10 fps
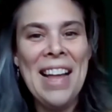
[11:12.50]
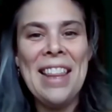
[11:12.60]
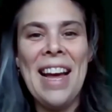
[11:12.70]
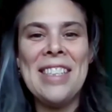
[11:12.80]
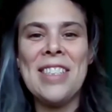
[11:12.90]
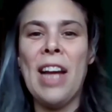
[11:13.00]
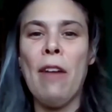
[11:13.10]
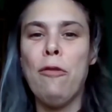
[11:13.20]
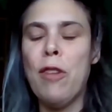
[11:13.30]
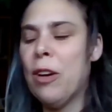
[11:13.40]
I
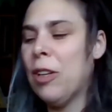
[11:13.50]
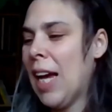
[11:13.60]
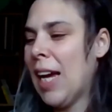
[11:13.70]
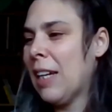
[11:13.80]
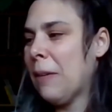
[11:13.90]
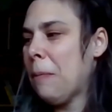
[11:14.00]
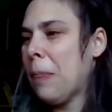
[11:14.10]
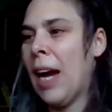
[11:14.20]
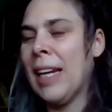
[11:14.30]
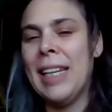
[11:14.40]
feel like
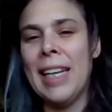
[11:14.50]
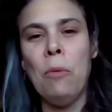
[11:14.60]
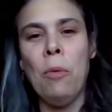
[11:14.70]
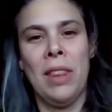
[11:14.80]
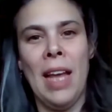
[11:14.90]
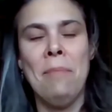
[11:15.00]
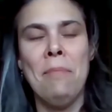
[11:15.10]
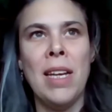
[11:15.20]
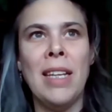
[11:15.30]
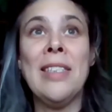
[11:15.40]
I get what that
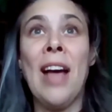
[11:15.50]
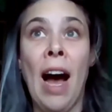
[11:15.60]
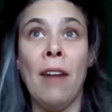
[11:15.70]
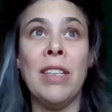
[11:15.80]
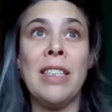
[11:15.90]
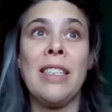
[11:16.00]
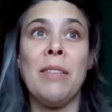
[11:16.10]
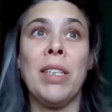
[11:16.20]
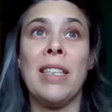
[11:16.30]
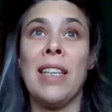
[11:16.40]
means, obviously,
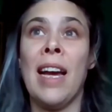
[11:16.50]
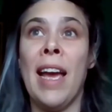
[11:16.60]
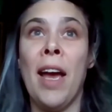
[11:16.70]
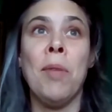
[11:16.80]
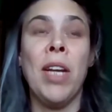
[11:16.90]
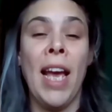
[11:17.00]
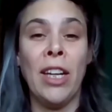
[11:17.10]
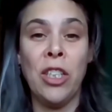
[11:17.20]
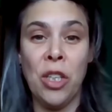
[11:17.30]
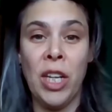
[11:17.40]
because I am an
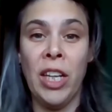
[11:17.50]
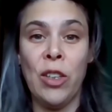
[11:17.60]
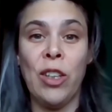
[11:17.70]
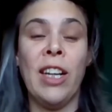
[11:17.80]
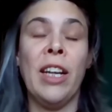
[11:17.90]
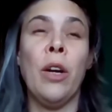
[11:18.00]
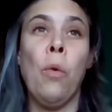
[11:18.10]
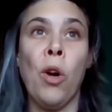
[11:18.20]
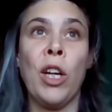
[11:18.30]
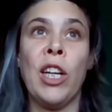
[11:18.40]
energy healer and a
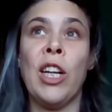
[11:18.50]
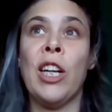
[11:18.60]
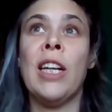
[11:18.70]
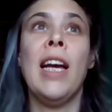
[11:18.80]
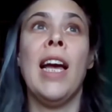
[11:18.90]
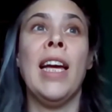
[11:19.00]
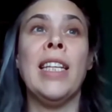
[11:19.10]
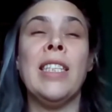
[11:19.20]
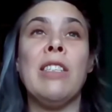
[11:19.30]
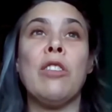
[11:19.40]
worker.
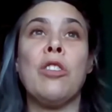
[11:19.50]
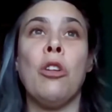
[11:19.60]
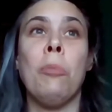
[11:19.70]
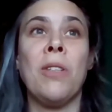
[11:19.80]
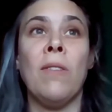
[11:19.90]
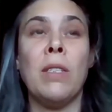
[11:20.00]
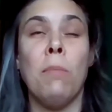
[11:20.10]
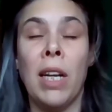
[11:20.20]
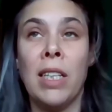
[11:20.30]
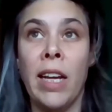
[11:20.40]
And so much of this
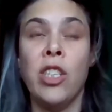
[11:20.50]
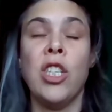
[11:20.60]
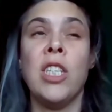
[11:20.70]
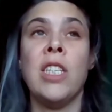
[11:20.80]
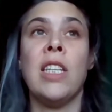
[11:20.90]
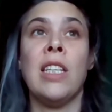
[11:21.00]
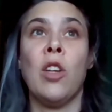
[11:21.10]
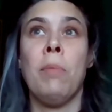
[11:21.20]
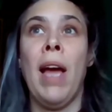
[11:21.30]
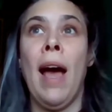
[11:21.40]
meditation that's going
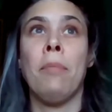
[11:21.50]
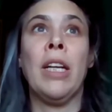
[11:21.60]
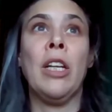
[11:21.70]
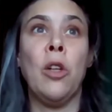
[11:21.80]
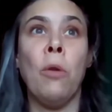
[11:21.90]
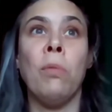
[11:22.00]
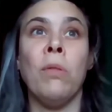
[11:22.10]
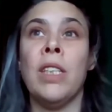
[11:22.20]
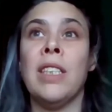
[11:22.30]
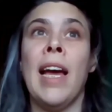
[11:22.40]
to be happening globally
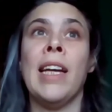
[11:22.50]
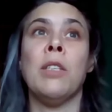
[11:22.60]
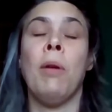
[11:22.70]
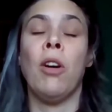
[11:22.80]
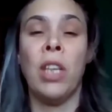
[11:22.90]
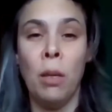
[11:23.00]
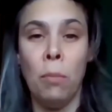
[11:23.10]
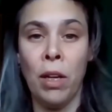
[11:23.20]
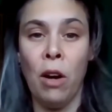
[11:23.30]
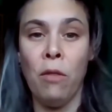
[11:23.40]
today is about
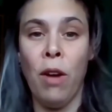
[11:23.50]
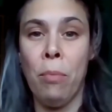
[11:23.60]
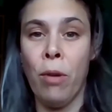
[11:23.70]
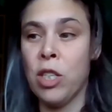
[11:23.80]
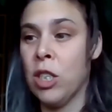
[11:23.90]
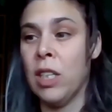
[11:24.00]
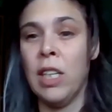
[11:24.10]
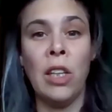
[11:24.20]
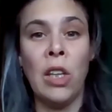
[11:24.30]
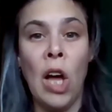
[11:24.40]
keeping our vibration
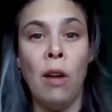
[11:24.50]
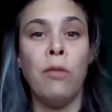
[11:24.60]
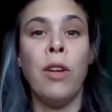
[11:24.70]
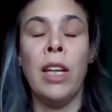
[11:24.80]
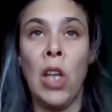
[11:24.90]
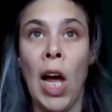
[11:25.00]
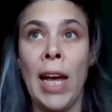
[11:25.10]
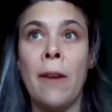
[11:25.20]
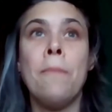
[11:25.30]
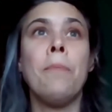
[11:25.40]
in love and light